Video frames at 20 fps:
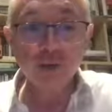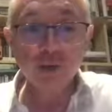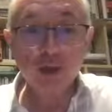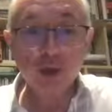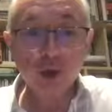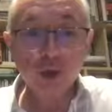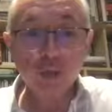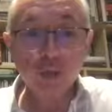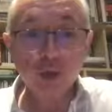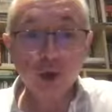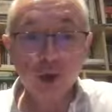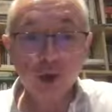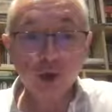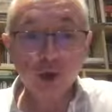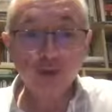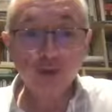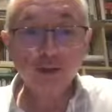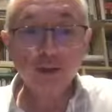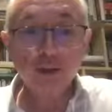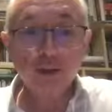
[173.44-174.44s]
their
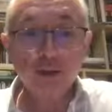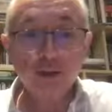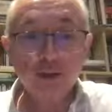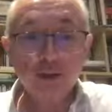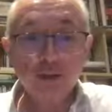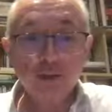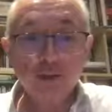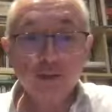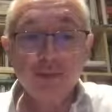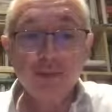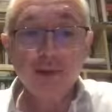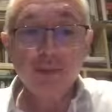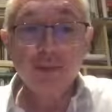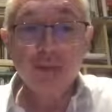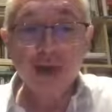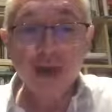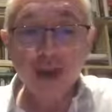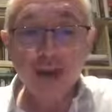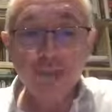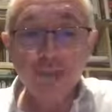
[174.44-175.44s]
word, that
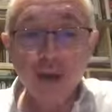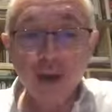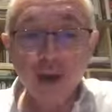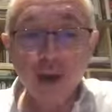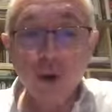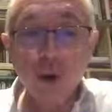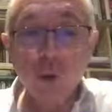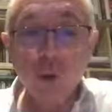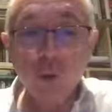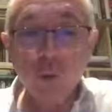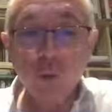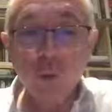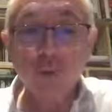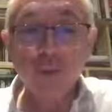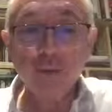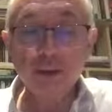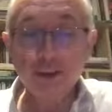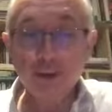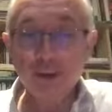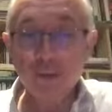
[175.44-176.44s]
they may all
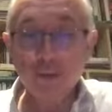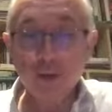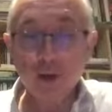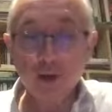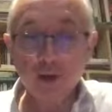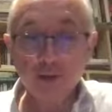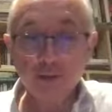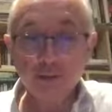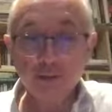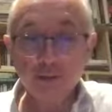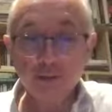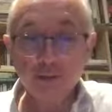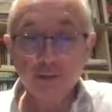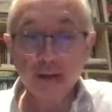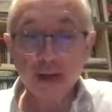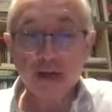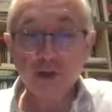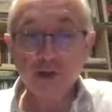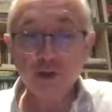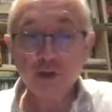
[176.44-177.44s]
be one.
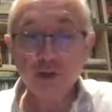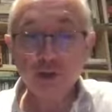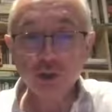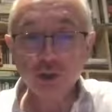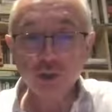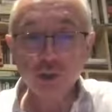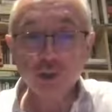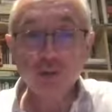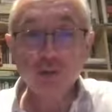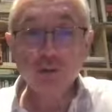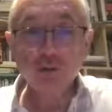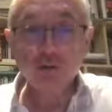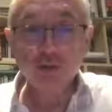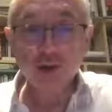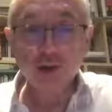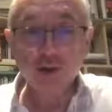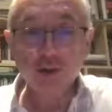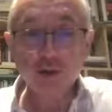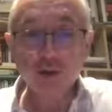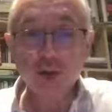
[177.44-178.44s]
As you,
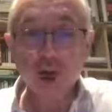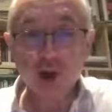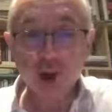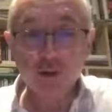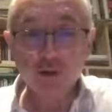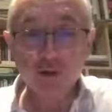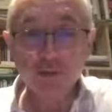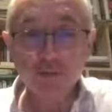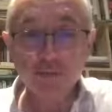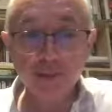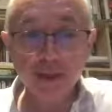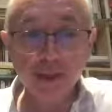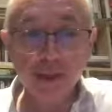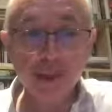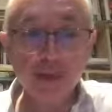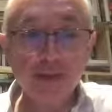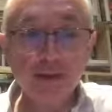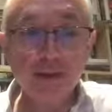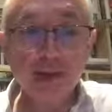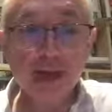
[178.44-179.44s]
Father, are in
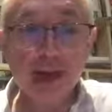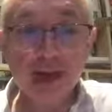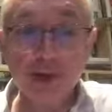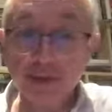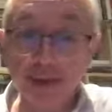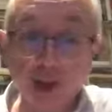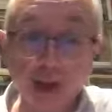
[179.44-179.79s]
me and